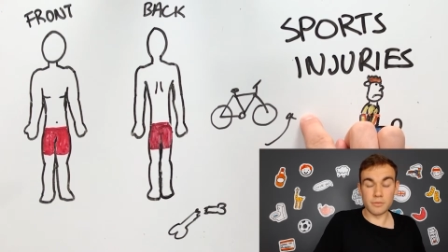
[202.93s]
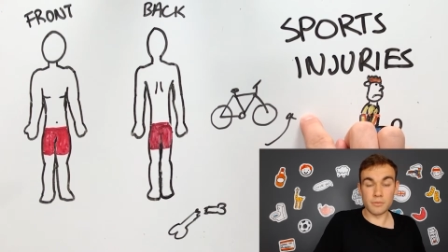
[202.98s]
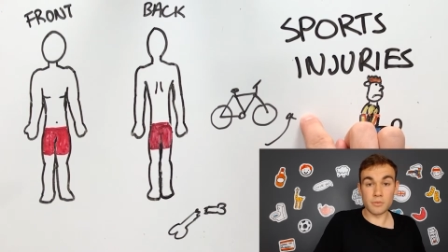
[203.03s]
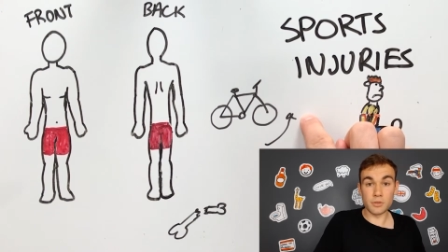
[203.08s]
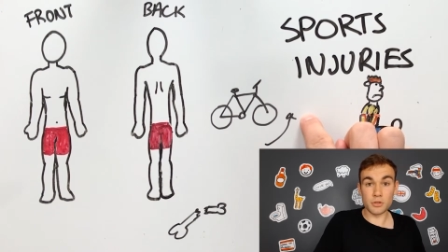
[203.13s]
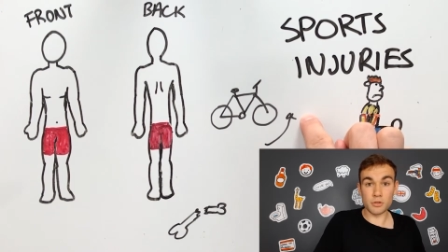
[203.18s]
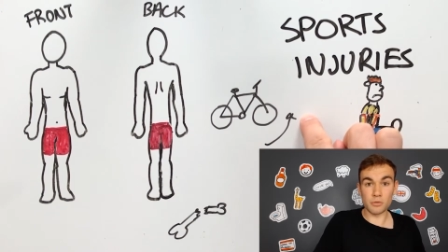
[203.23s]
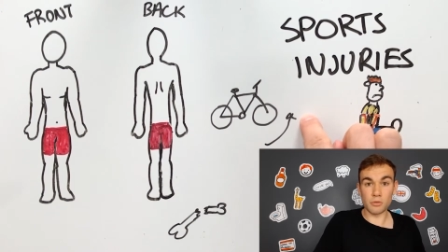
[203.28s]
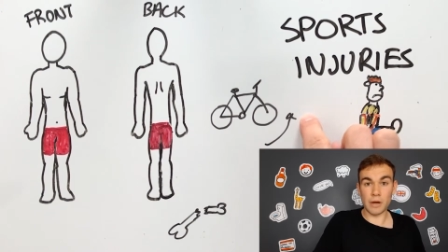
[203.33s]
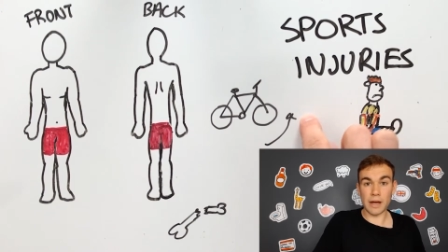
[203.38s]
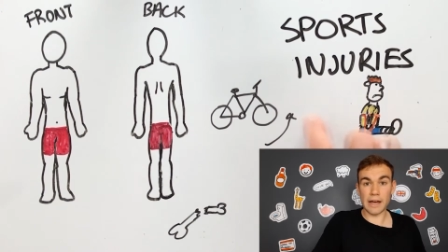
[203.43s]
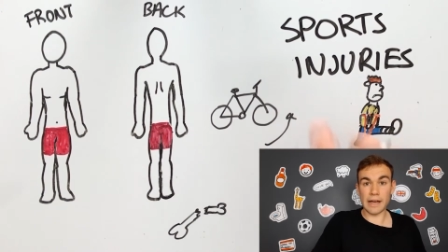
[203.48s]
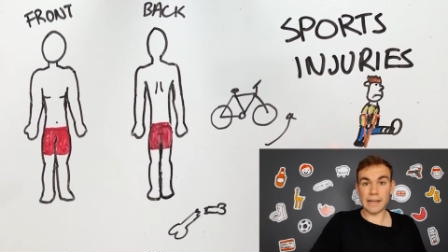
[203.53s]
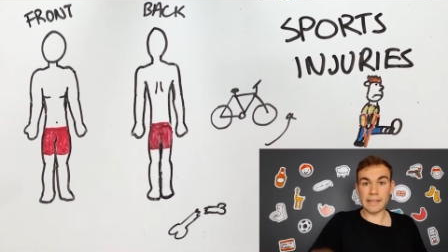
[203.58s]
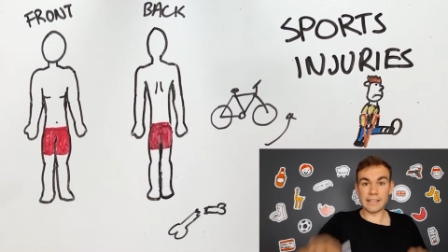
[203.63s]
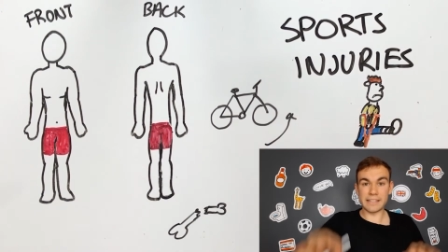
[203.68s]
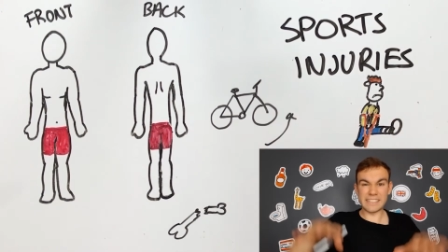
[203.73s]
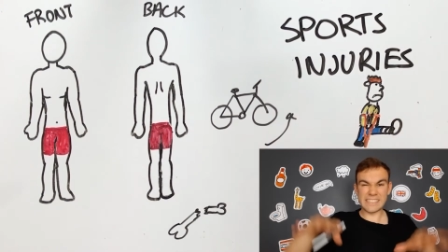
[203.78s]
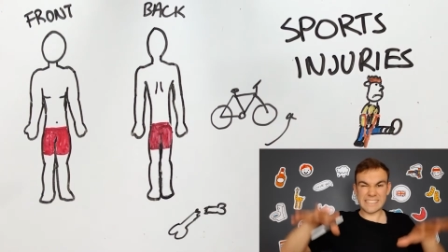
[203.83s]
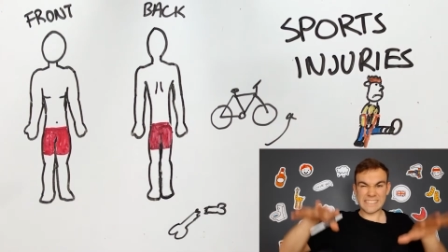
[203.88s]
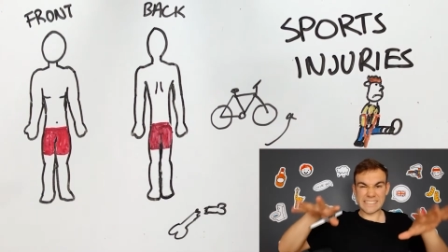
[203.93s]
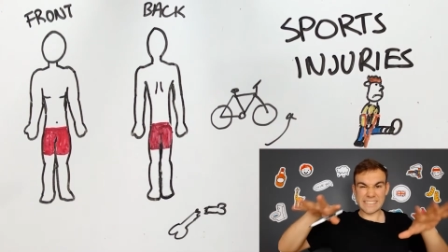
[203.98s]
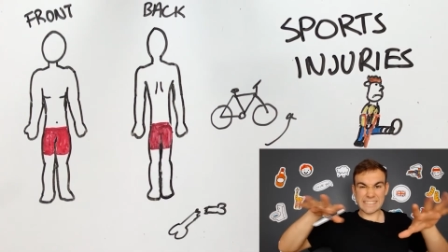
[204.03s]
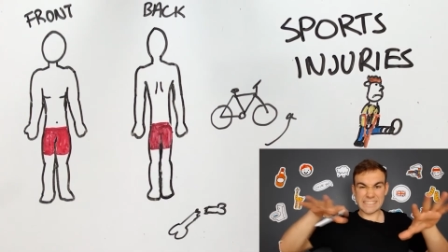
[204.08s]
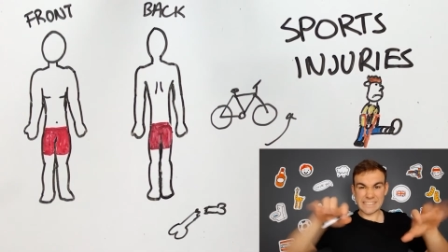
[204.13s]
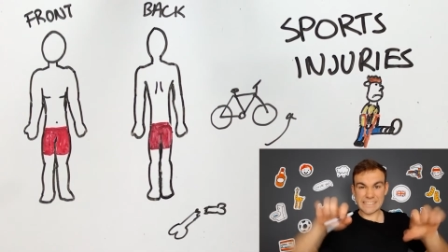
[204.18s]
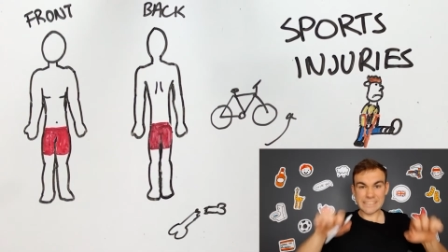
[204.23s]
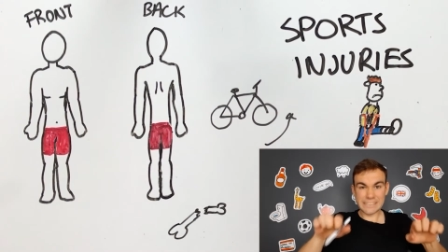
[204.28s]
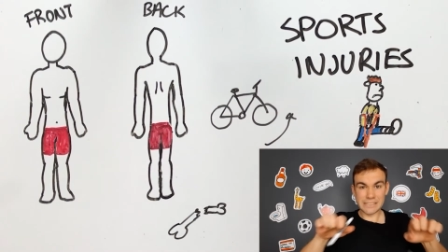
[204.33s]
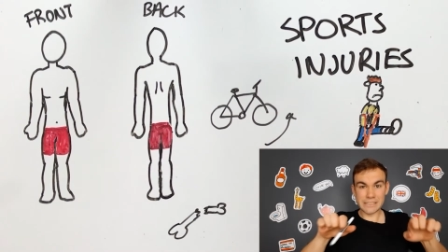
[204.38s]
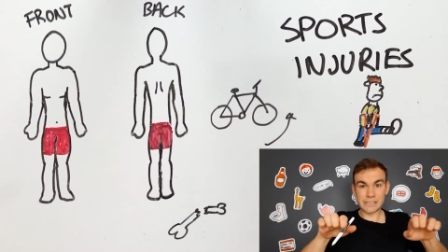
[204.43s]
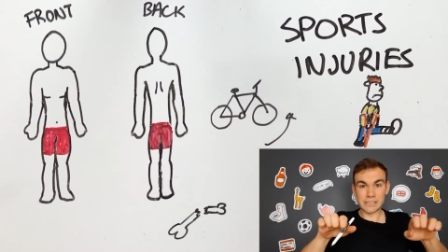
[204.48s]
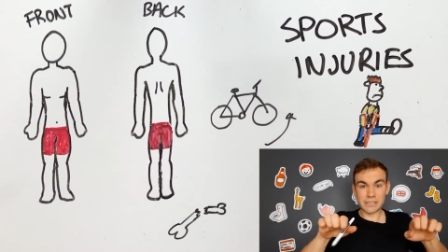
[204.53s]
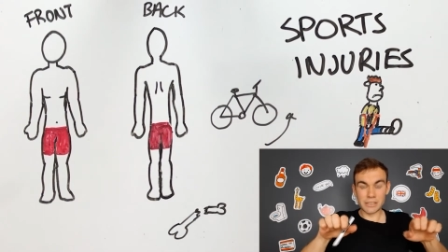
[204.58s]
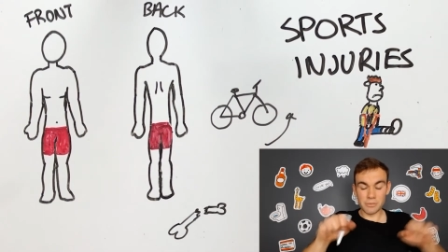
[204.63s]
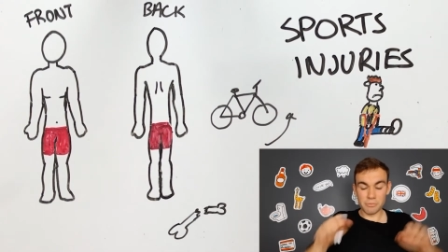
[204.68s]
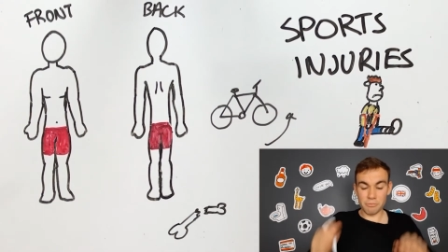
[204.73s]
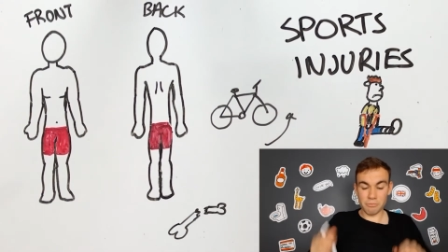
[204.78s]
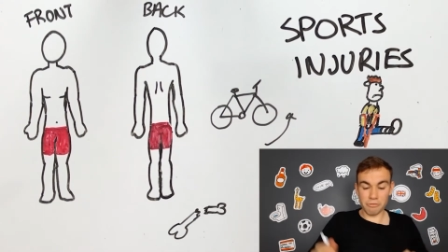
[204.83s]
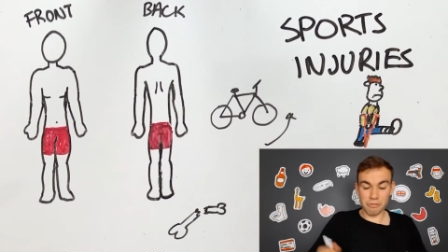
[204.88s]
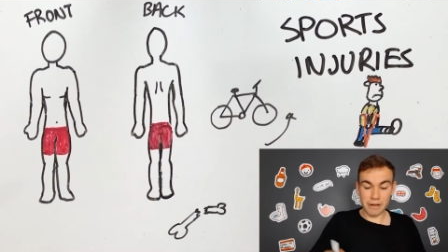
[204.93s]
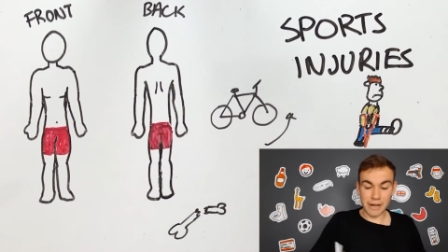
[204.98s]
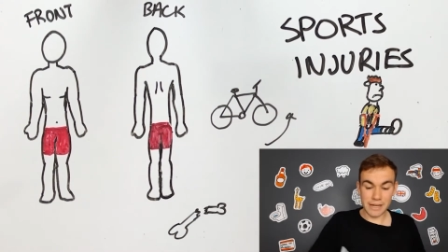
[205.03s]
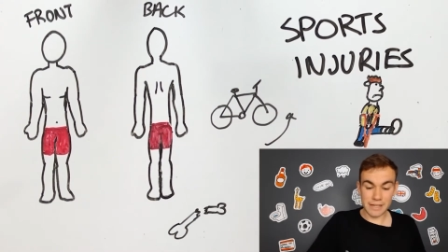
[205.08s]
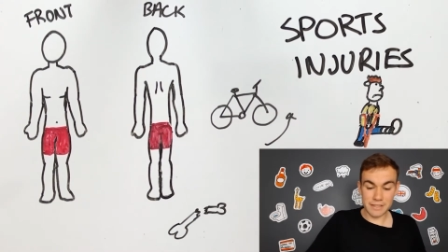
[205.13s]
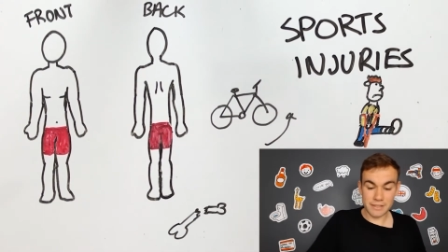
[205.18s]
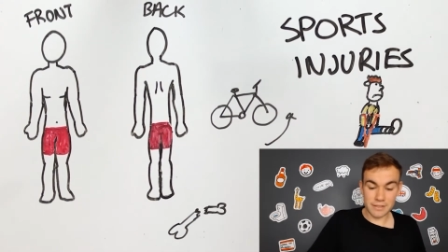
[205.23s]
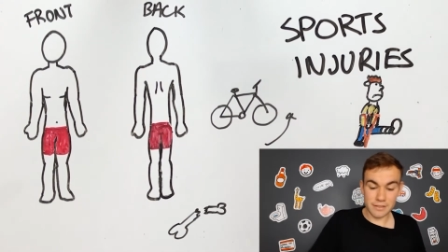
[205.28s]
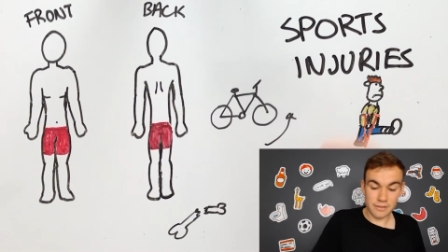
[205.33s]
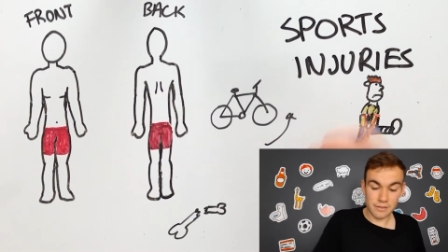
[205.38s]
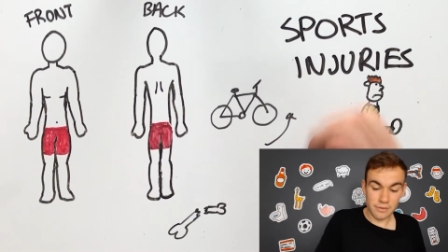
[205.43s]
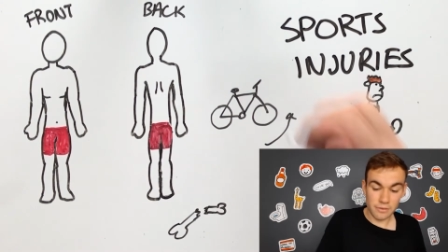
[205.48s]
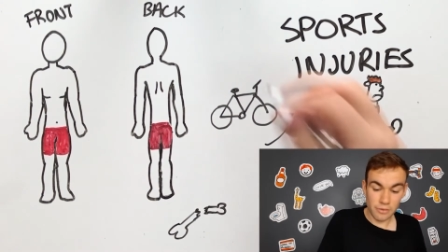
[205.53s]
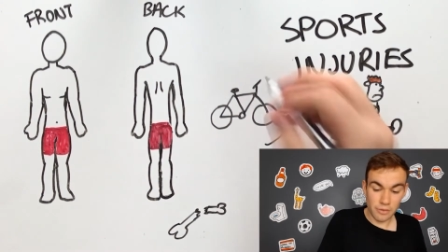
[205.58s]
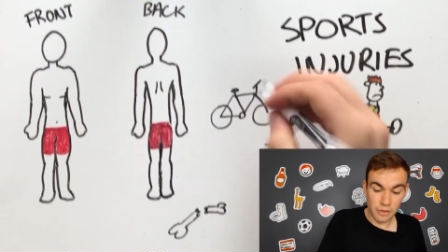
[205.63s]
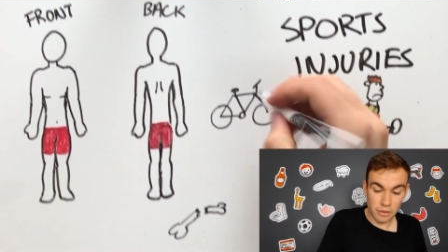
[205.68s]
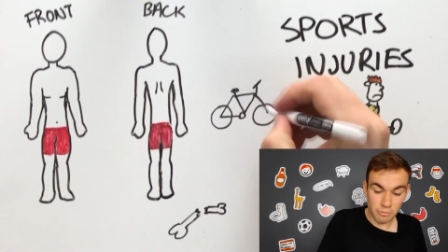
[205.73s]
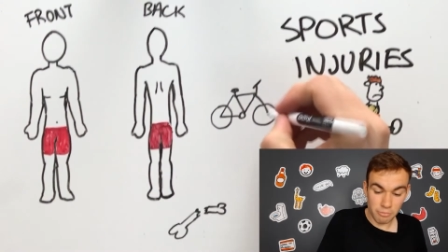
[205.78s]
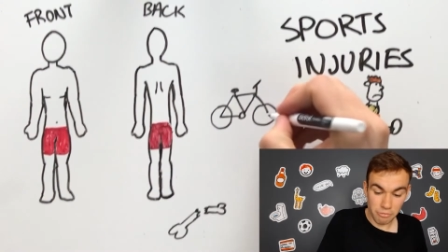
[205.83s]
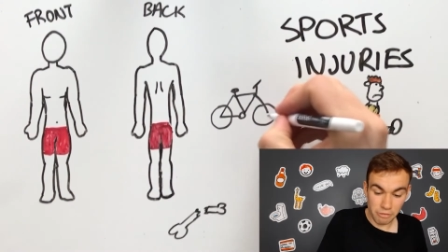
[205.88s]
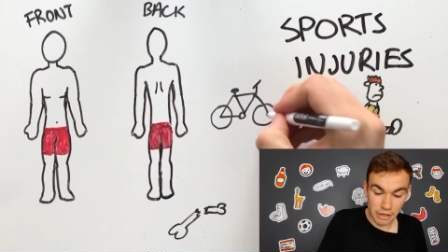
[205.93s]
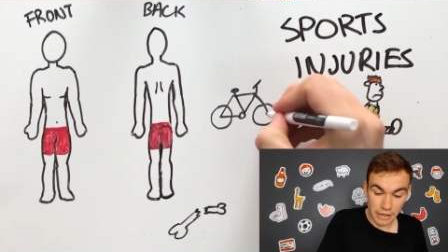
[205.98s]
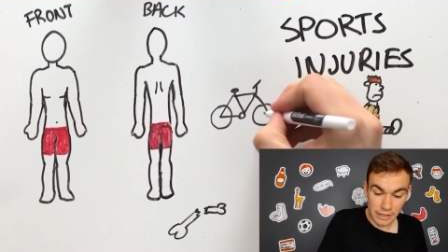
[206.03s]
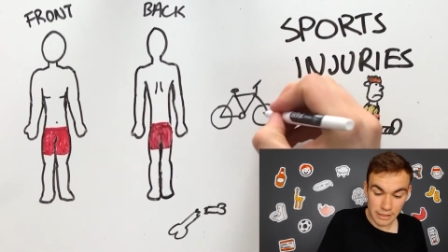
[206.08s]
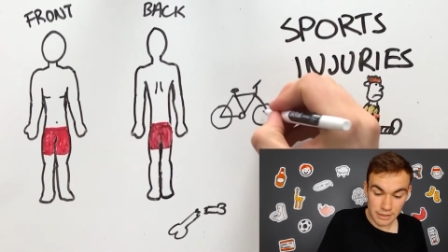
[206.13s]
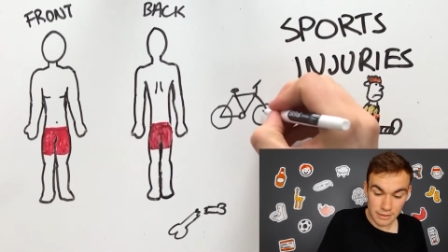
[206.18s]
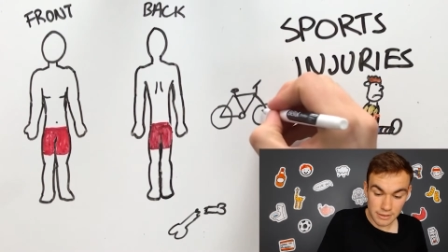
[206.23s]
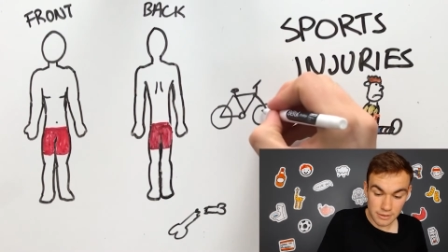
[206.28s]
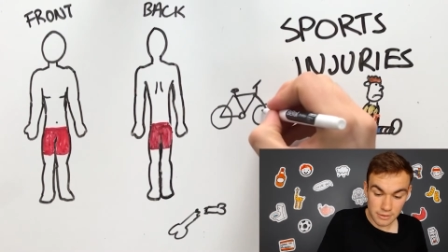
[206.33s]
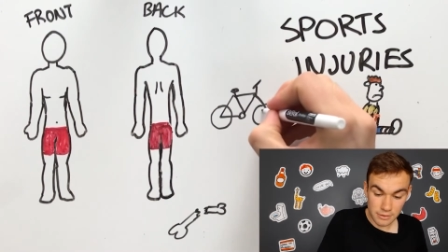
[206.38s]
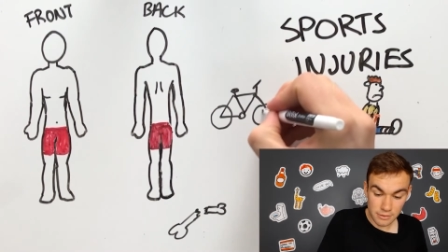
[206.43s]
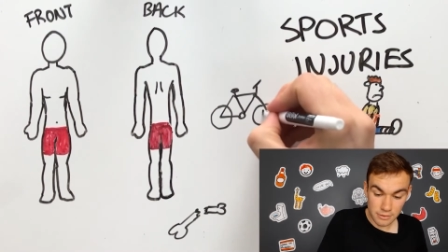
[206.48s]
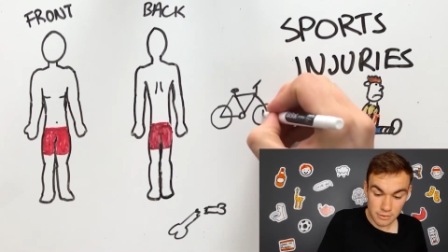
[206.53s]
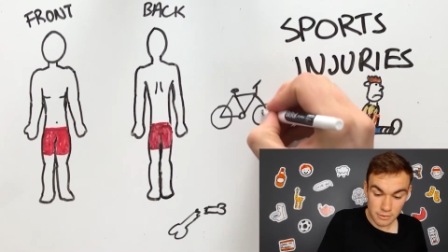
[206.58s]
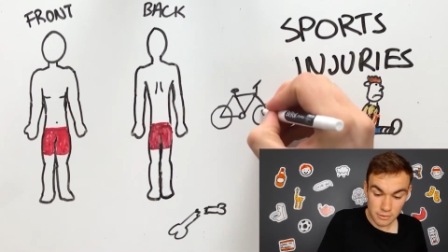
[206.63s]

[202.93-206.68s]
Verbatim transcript: So I pressed the brakes